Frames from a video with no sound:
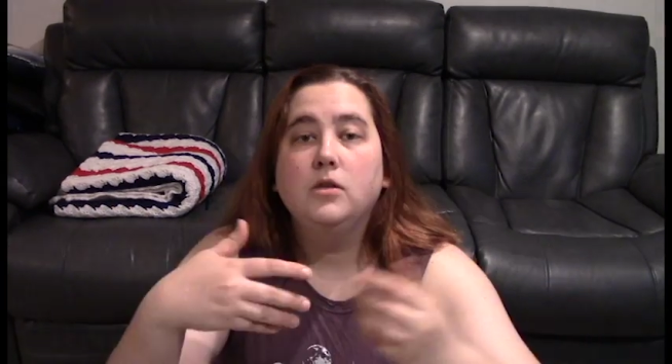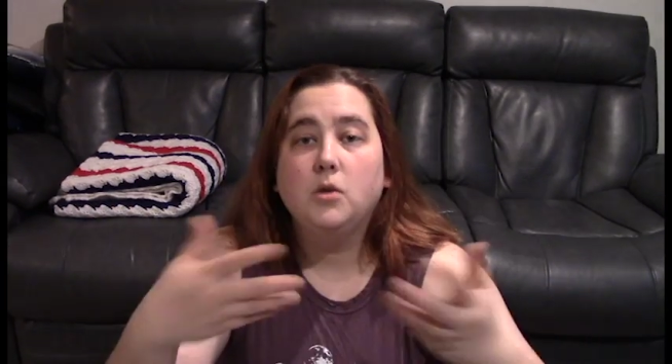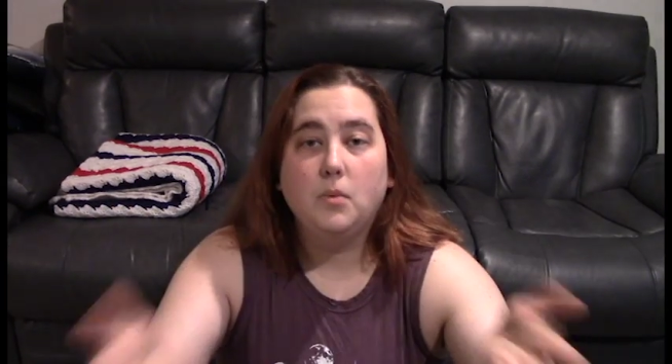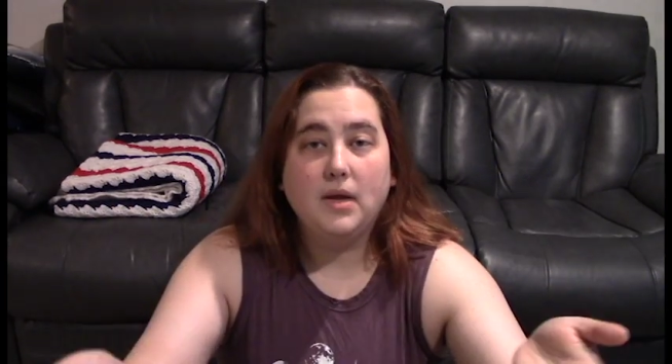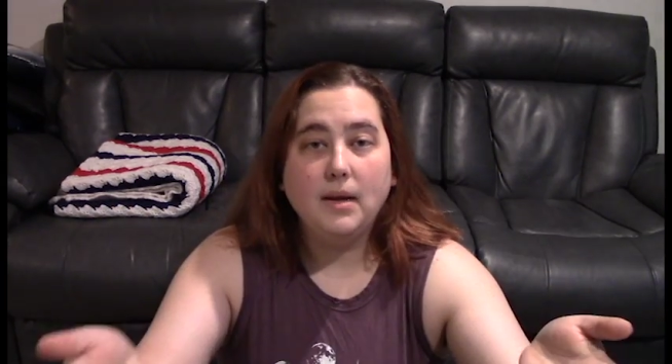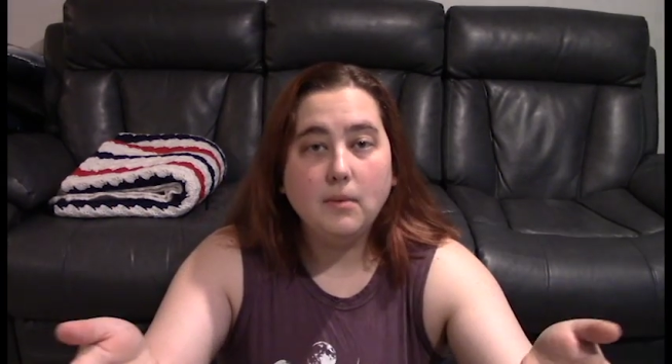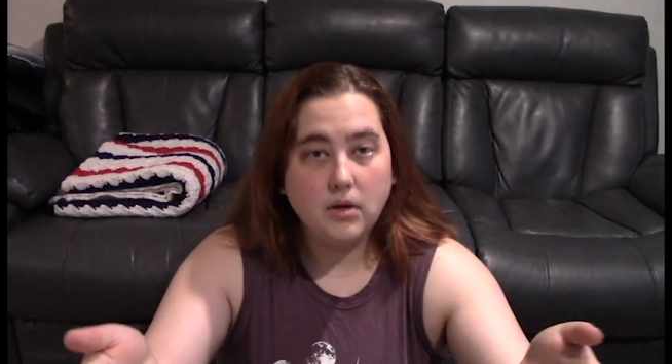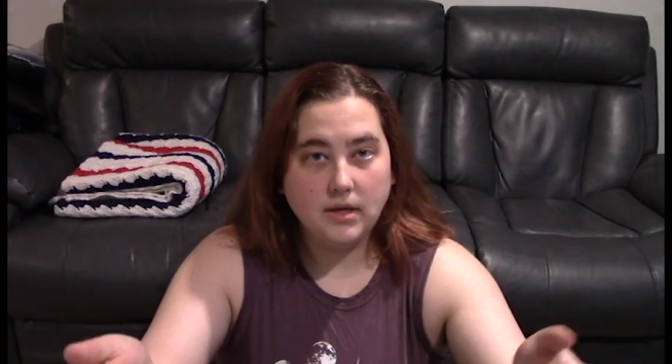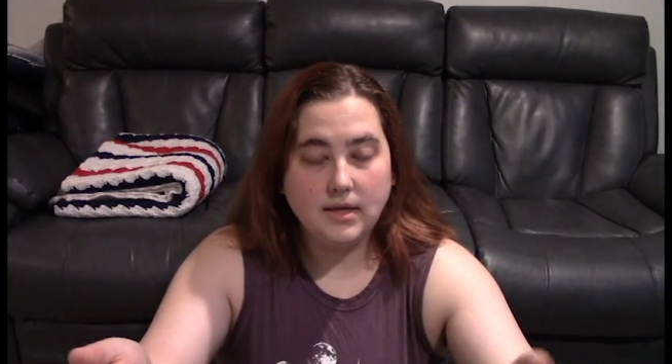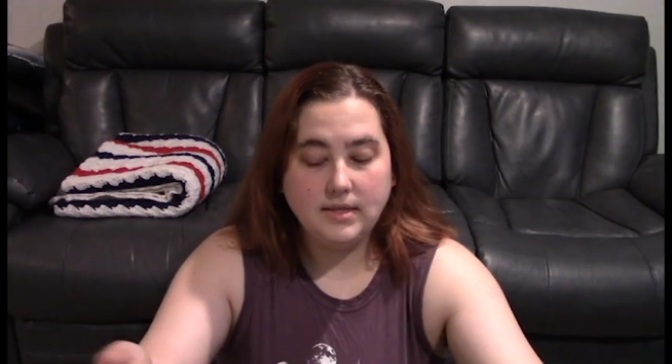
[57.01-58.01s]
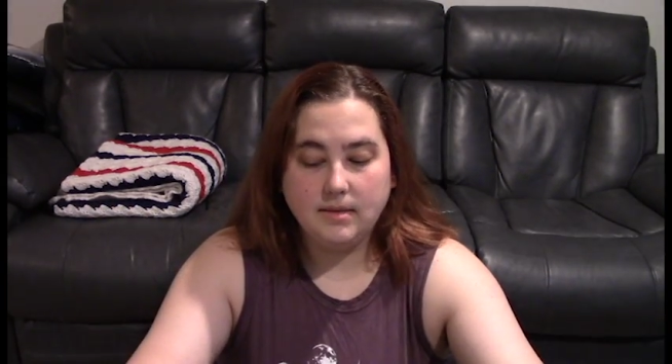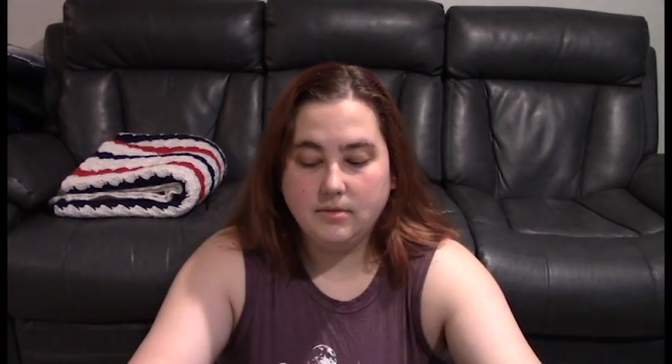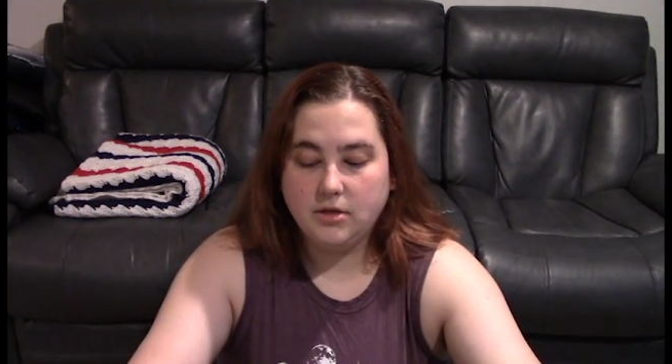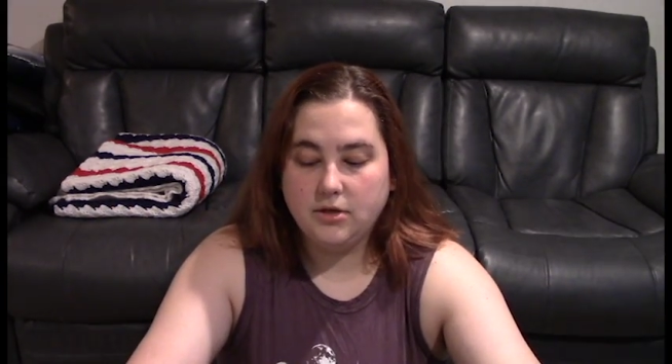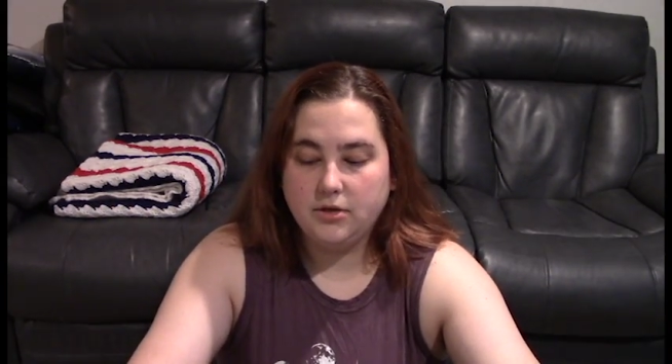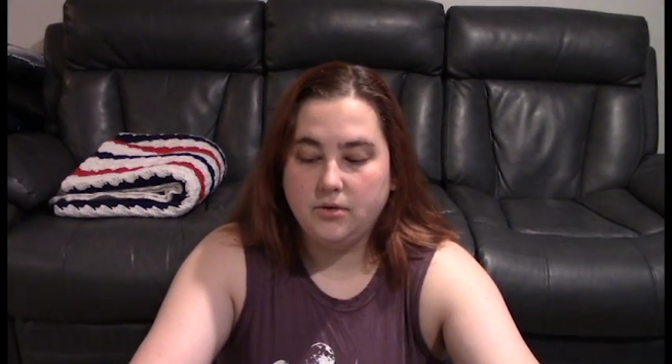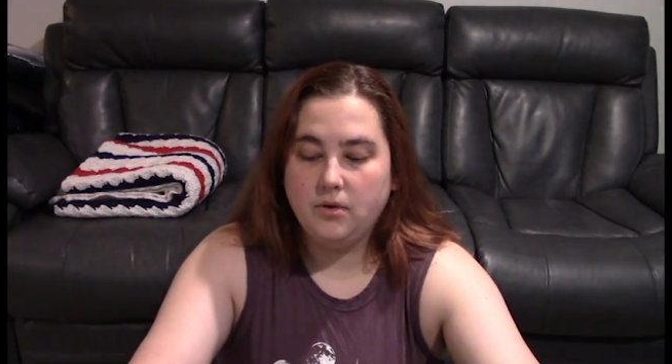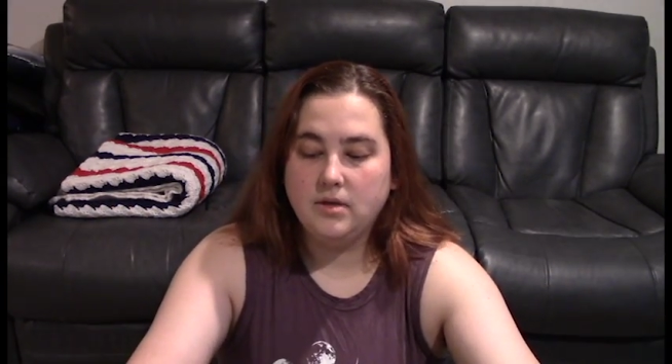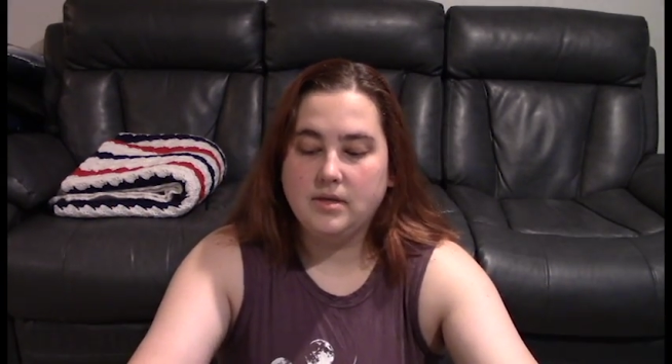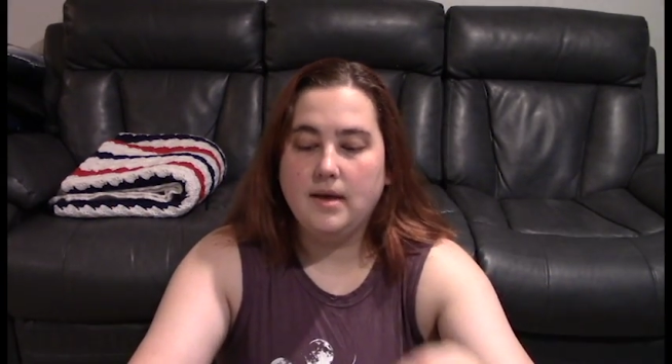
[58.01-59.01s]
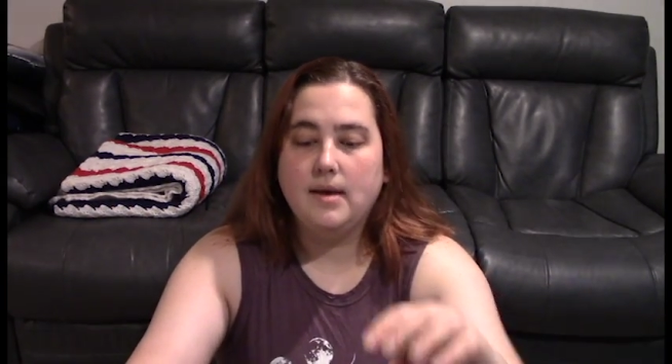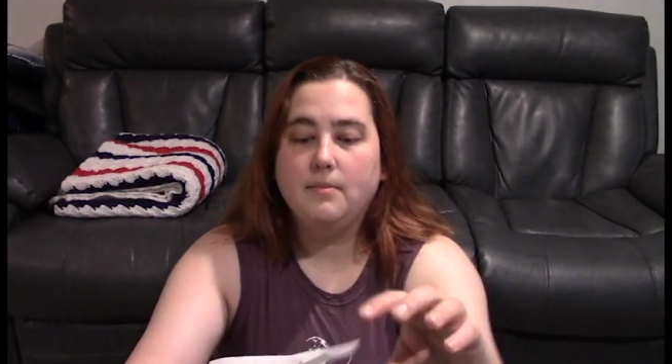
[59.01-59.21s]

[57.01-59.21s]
So what I'm going to attempt to do is I am